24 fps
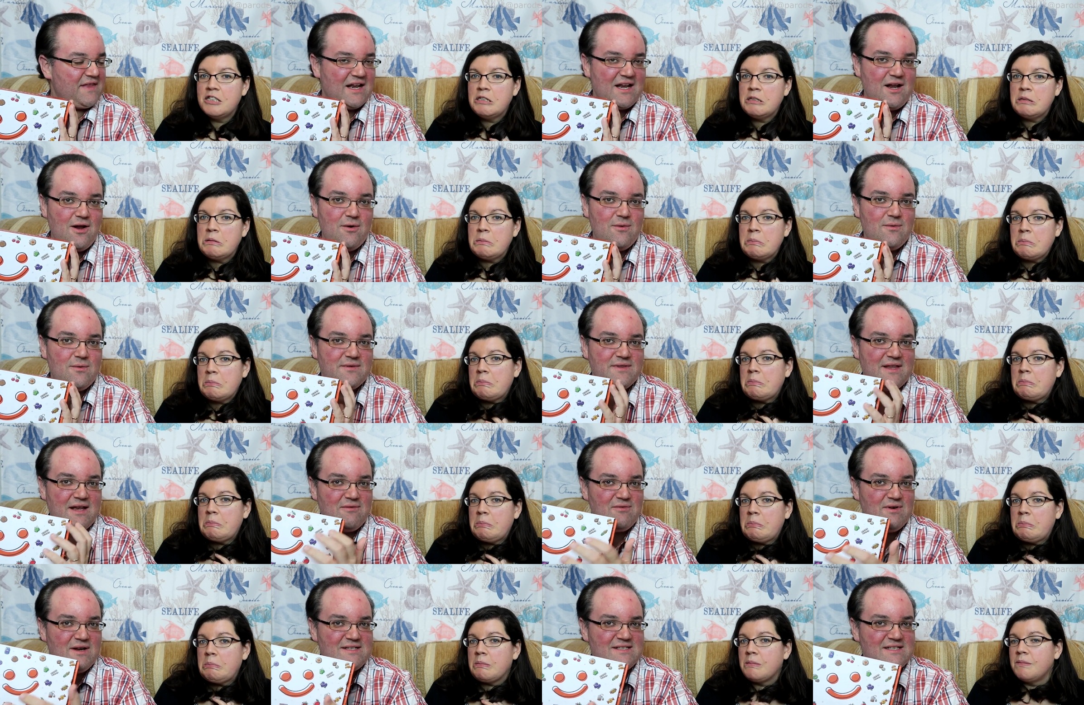Speaker 1: I know
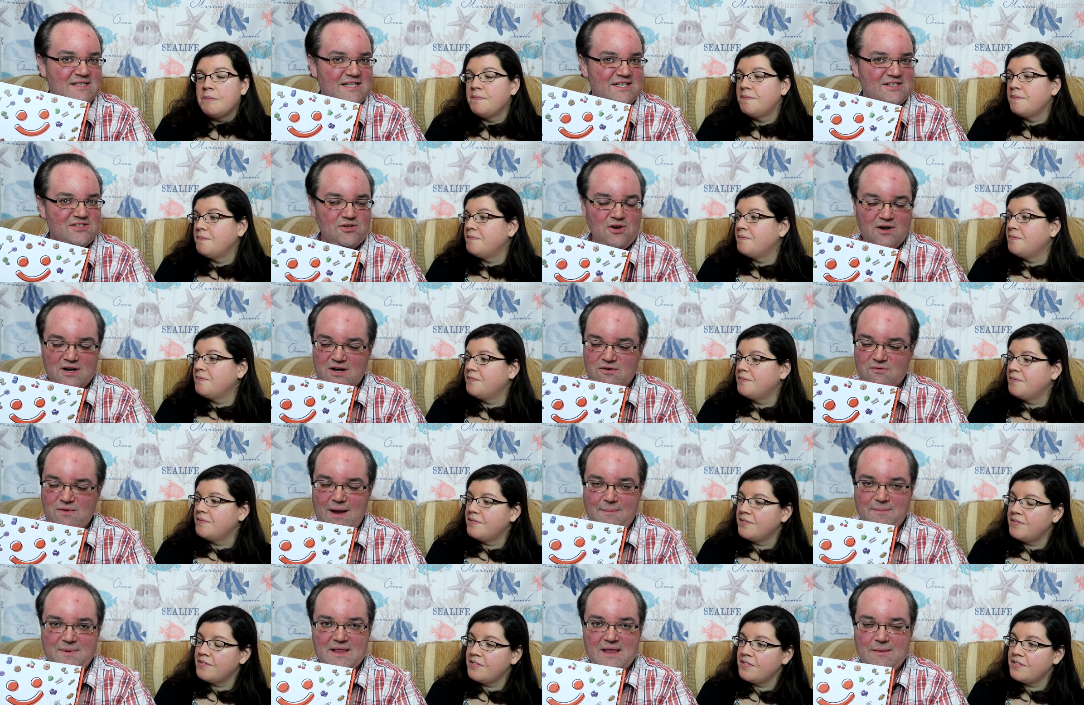they recently started
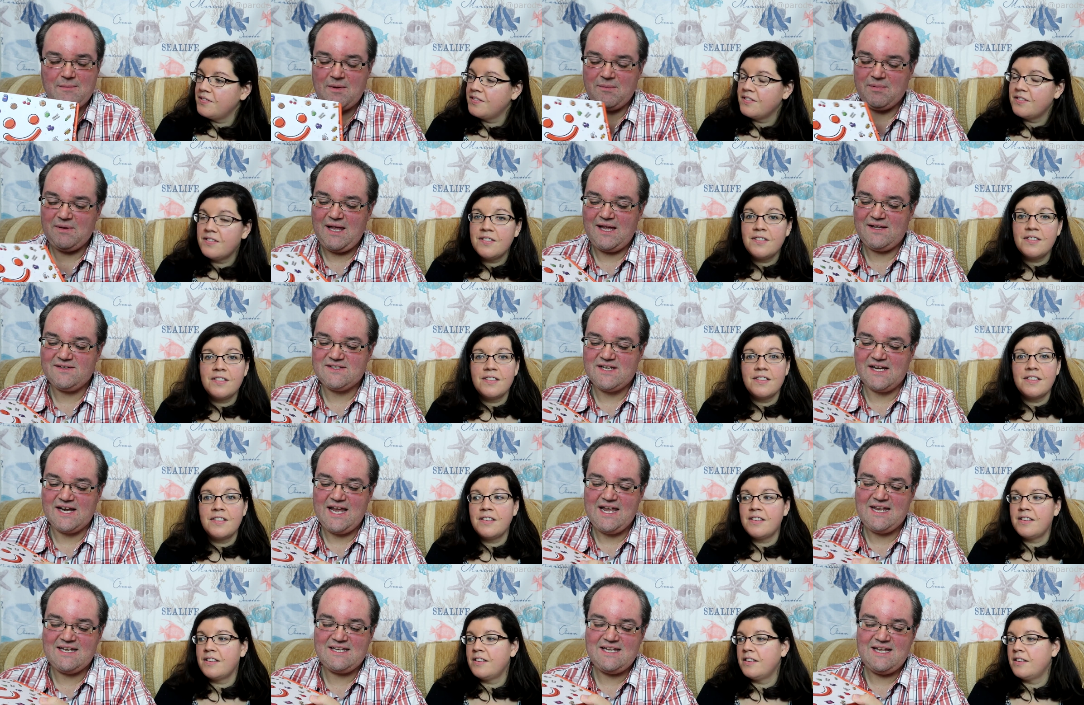wrapping them in
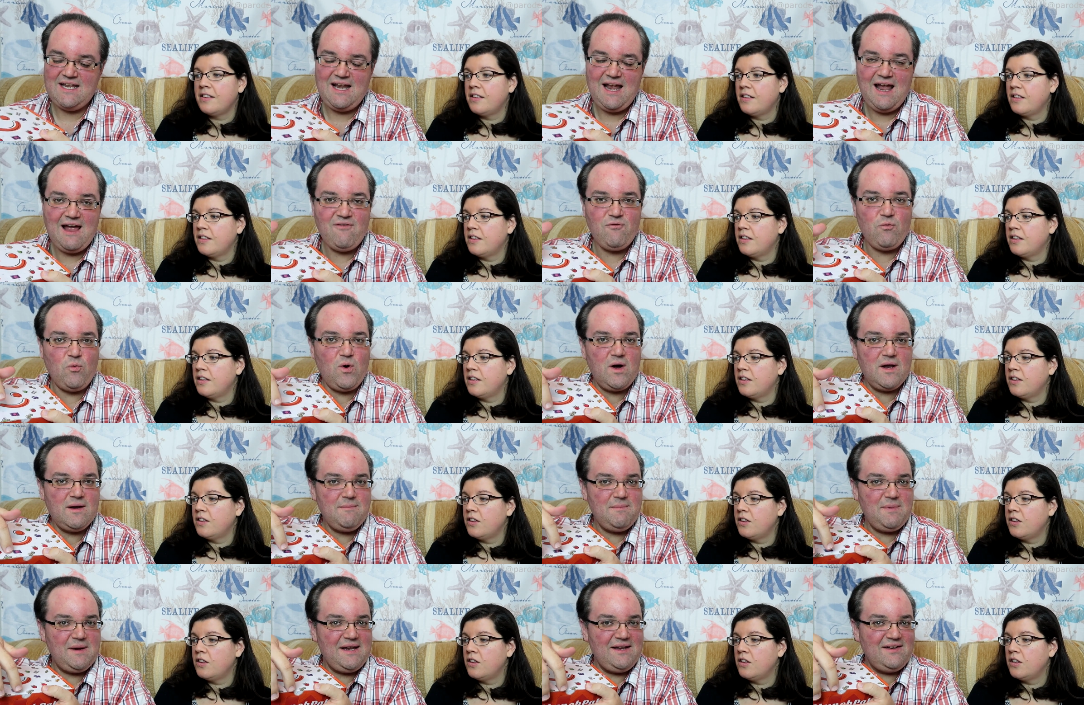plastic. It did have
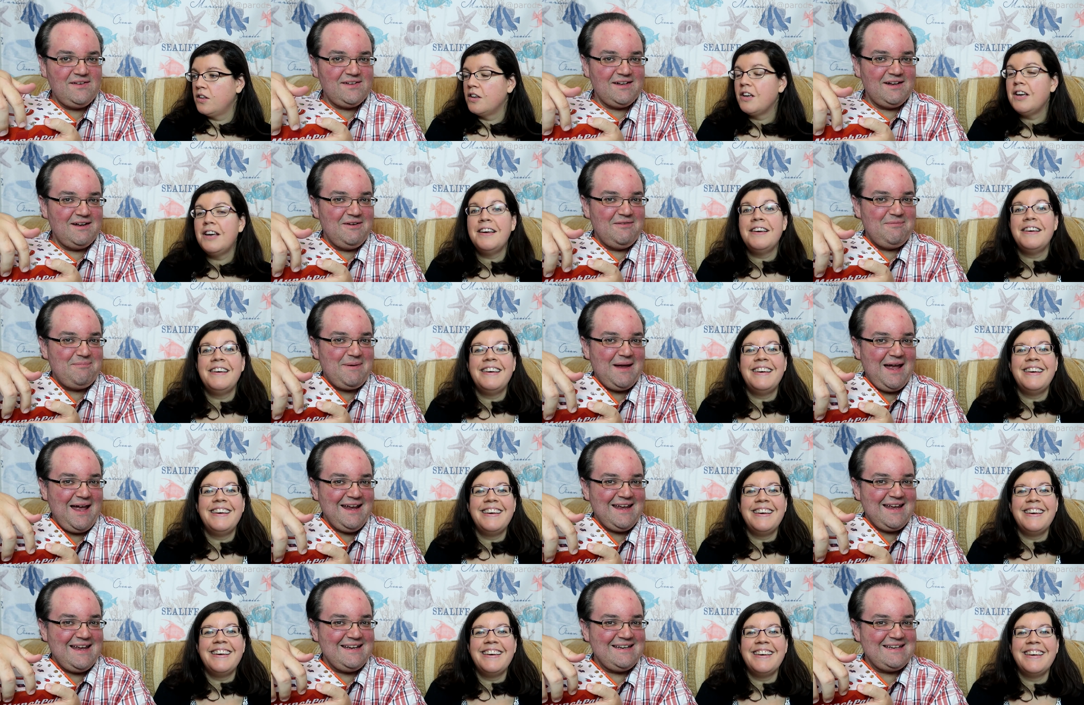one piece of
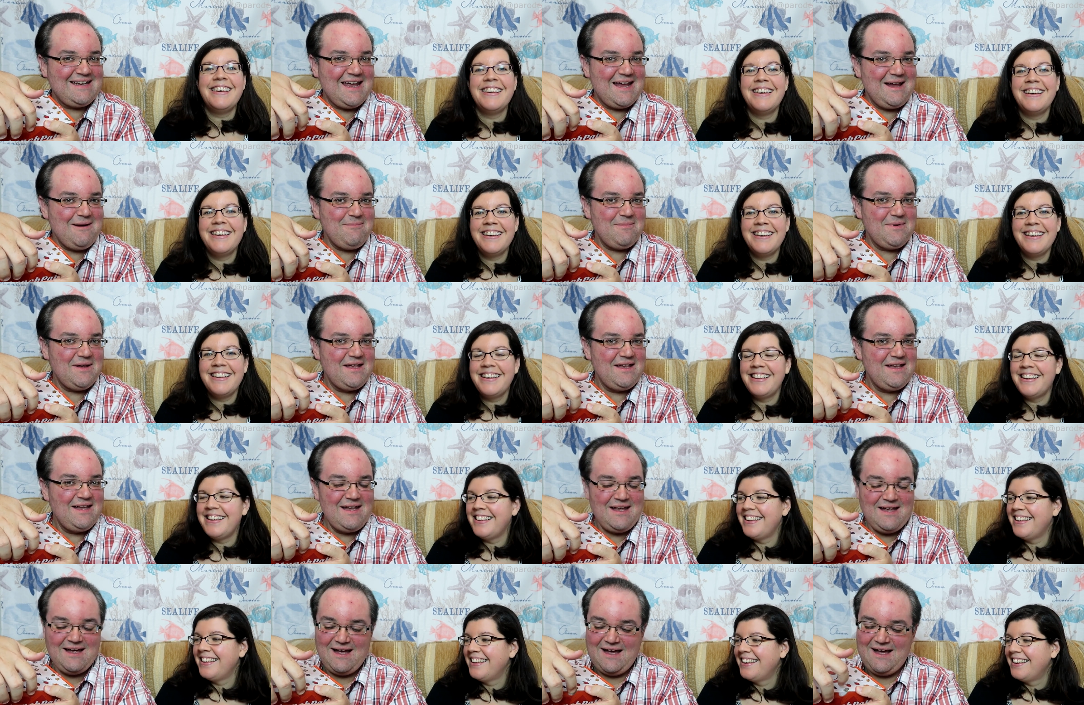packing tape
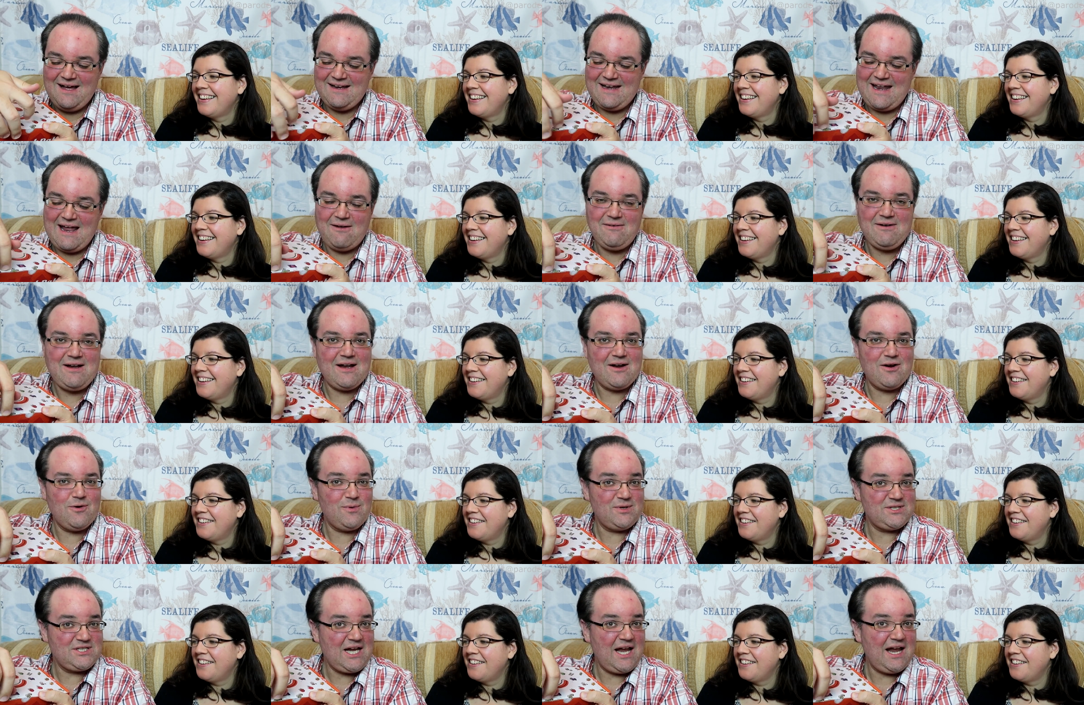uh, down here,
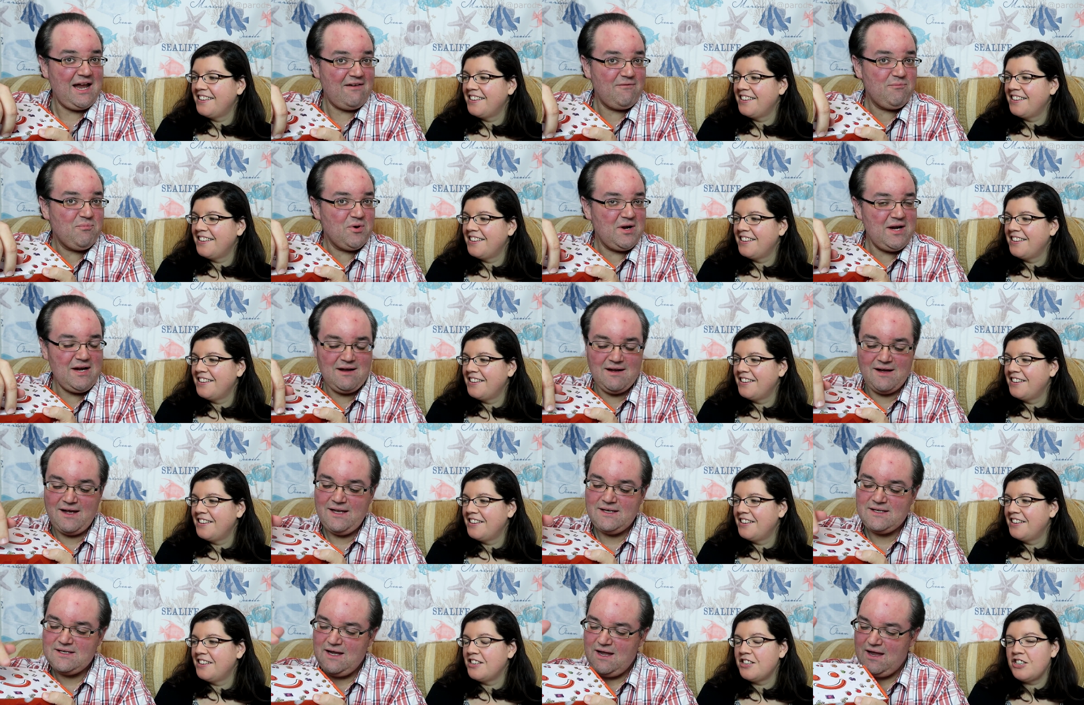which I have
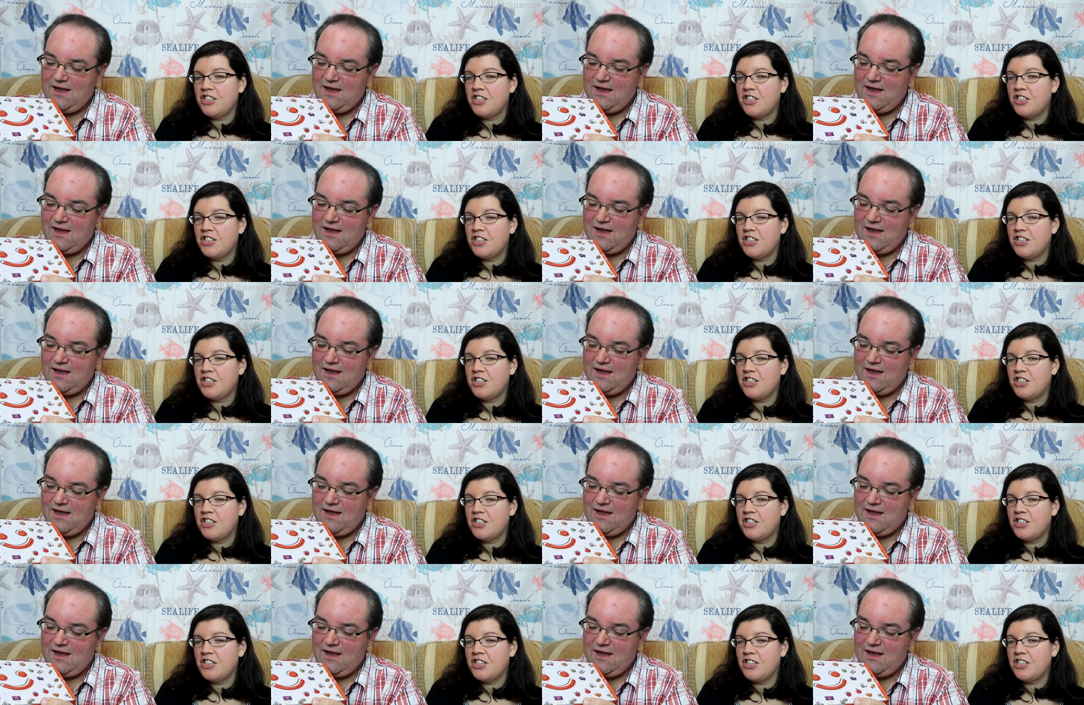pre-cut.